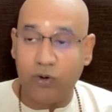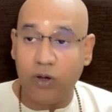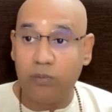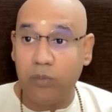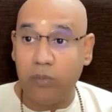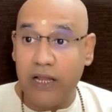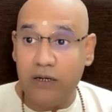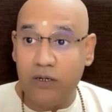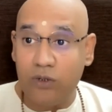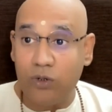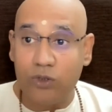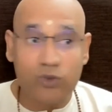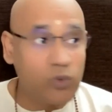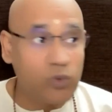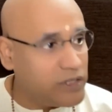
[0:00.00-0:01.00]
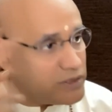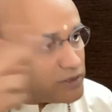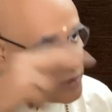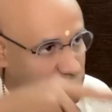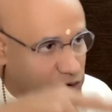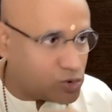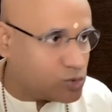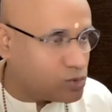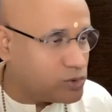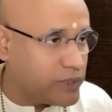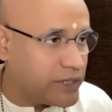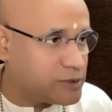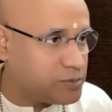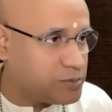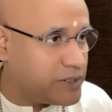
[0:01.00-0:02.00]
For mind knows only these two
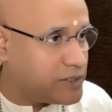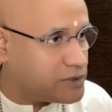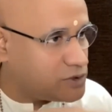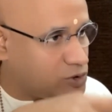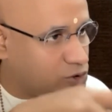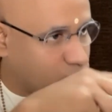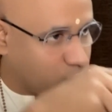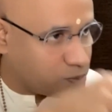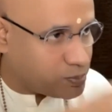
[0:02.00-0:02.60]
experiences